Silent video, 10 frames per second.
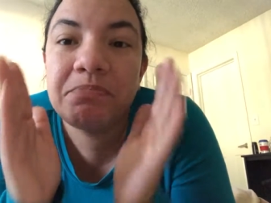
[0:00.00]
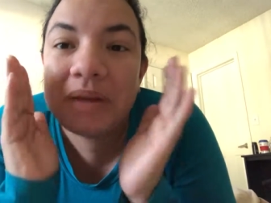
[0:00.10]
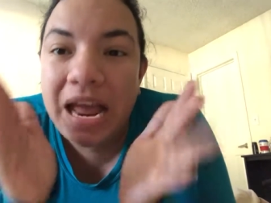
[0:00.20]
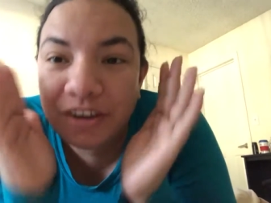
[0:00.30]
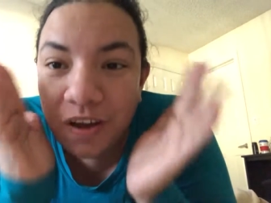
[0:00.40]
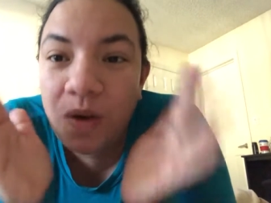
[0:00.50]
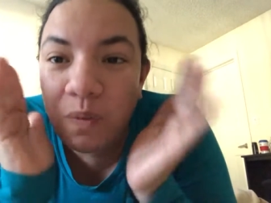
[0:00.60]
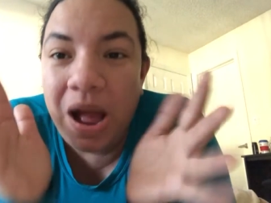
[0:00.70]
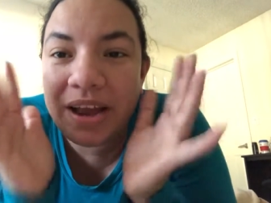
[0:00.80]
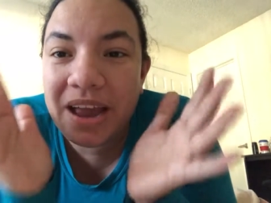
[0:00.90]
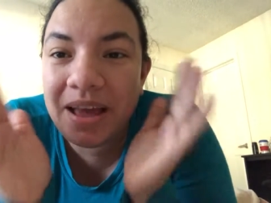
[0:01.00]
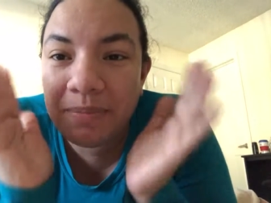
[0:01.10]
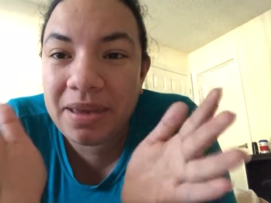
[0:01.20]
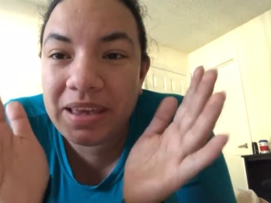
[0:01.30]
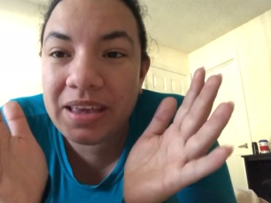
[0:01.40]
But I know why
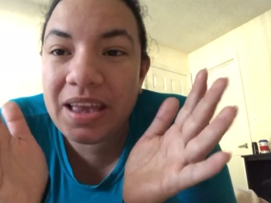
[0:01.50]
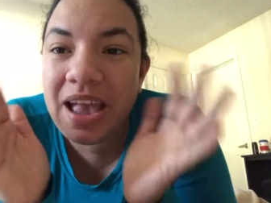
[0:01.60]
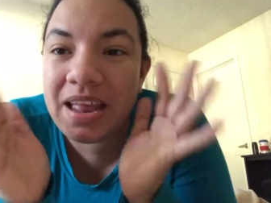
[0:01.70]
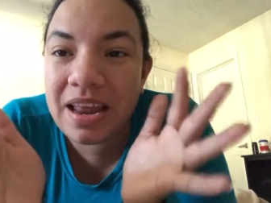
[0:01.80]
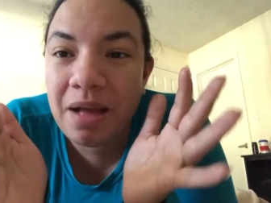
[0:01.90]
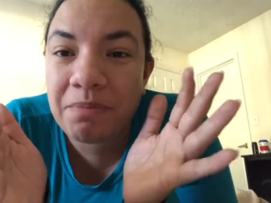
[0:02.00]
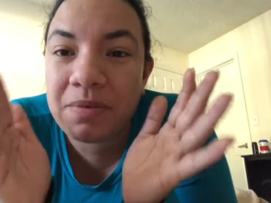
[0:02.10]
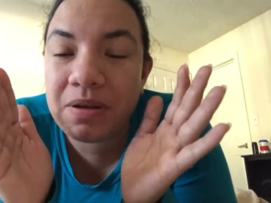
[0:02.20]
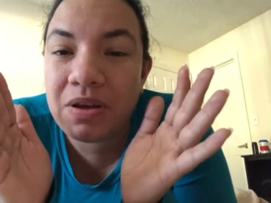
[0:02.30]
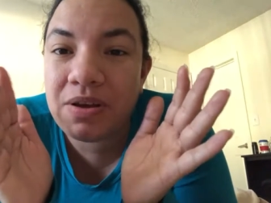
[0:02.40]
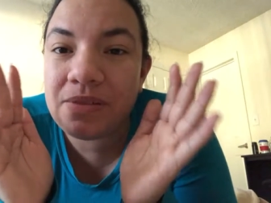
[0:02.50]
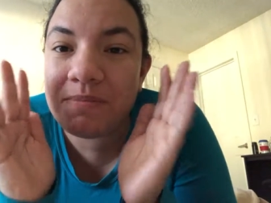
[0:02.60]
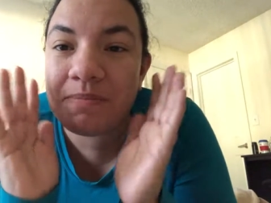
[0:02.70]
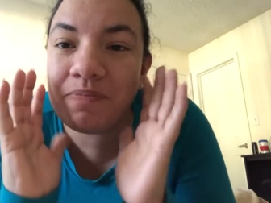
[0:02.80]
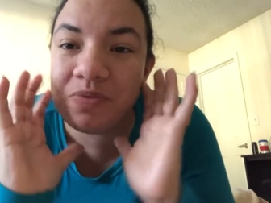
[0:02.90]
not me, and
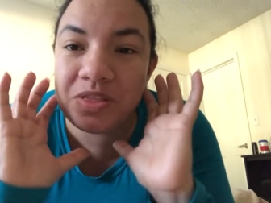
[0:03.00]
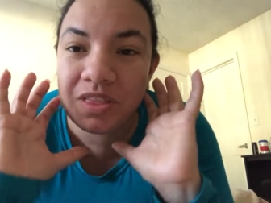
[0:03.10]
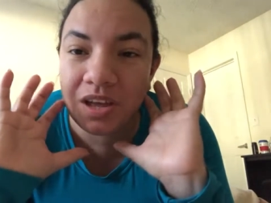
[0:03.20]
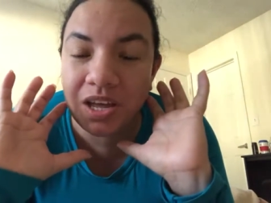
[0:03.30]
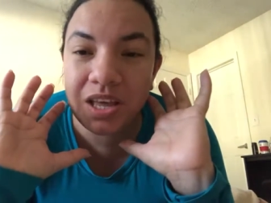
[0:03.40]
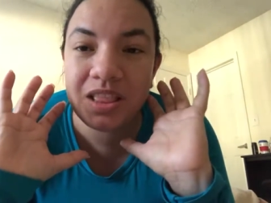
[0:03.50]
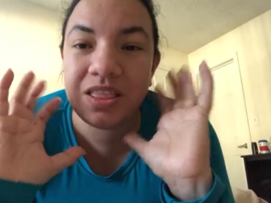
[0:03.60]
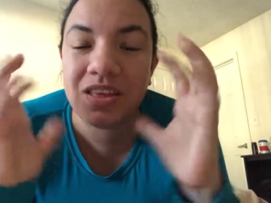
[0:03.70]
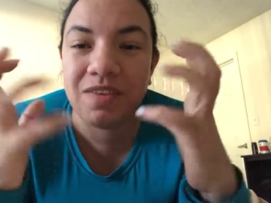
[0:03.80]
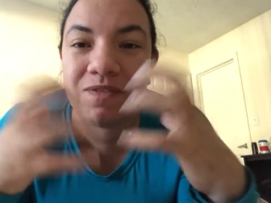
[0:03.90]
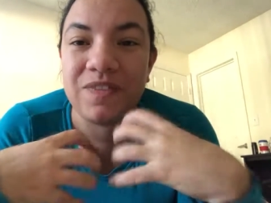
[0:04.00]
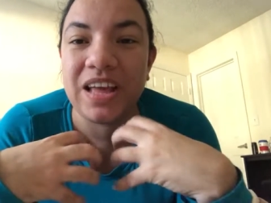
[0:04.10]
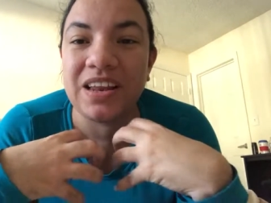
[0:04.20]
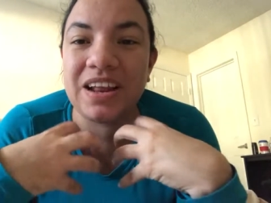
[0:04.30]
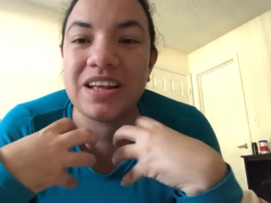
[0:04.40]
the
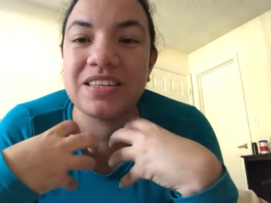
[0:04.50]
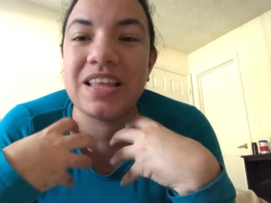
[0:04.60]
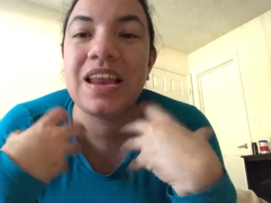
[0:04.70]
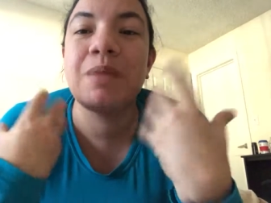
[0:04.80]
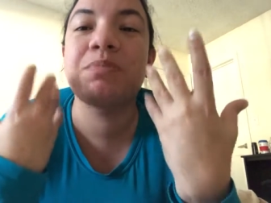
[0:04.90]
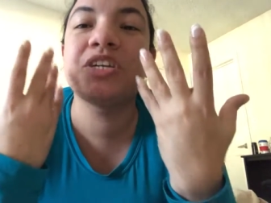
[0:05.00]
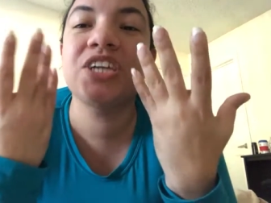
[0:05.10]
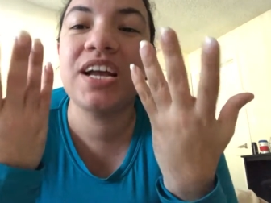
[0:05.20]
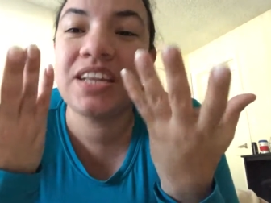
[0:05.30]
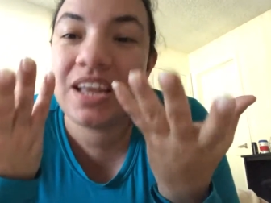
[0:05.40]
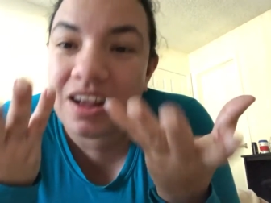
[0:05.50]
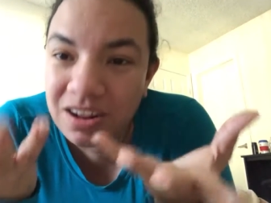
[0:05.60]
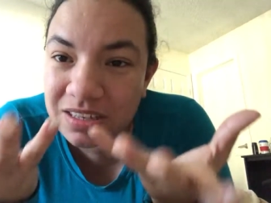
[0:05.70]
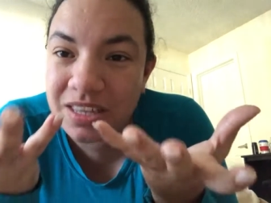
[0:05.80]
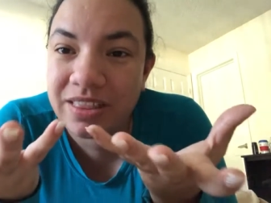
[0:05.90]
feelings that I'm projecting
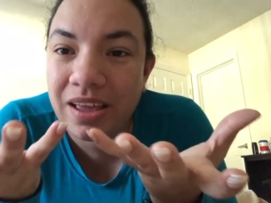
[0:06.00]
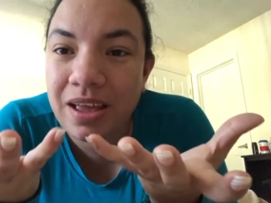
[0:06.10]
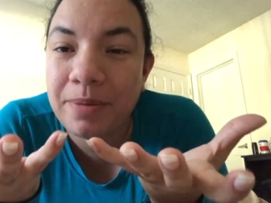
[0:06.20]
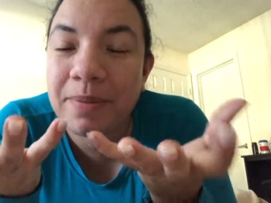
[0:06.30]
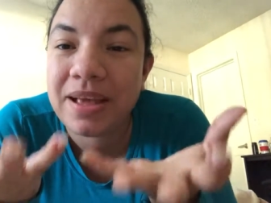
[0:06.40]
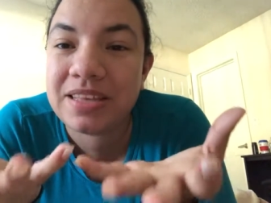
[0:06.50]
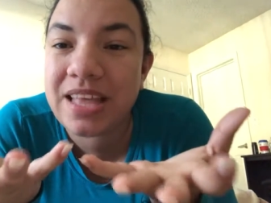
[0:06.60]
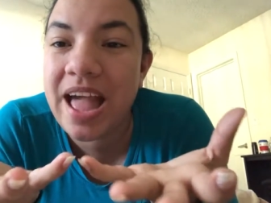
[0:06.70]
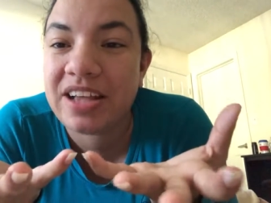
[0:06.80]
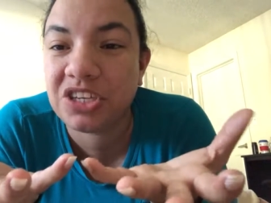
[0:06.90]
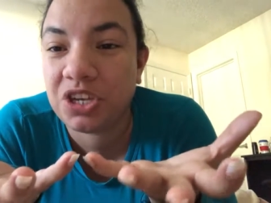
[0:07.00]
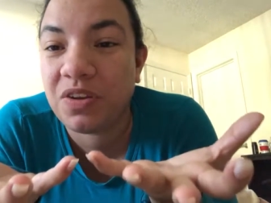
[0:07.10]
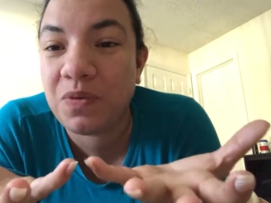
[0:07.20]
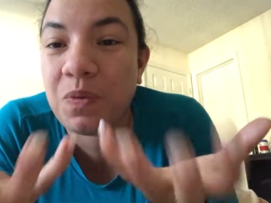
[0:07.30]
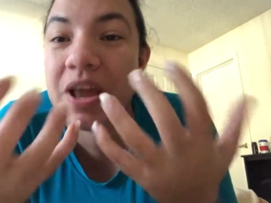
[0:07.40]
onto them is
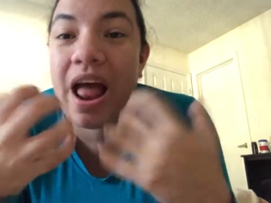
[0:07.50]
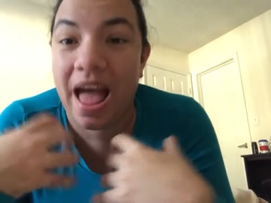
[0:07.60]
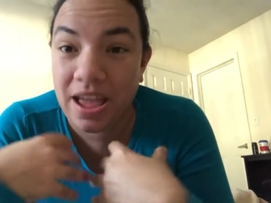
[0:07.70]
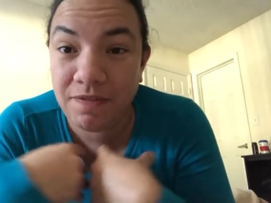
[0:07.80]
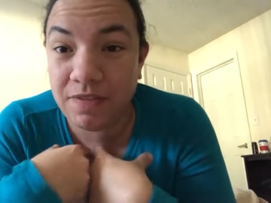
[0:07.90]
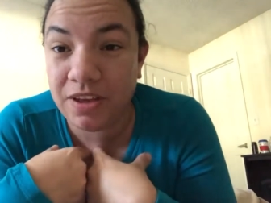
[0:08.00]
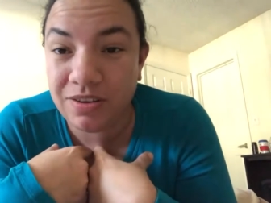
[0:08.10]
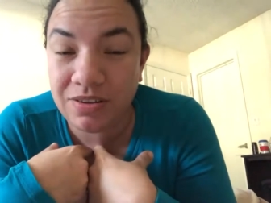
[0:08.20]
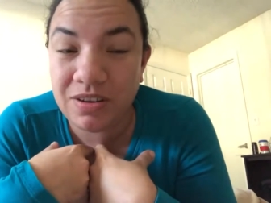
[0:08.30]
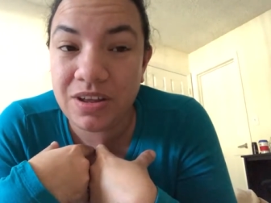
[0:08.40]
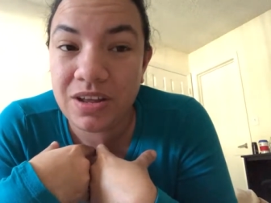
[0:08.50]
actually what I feel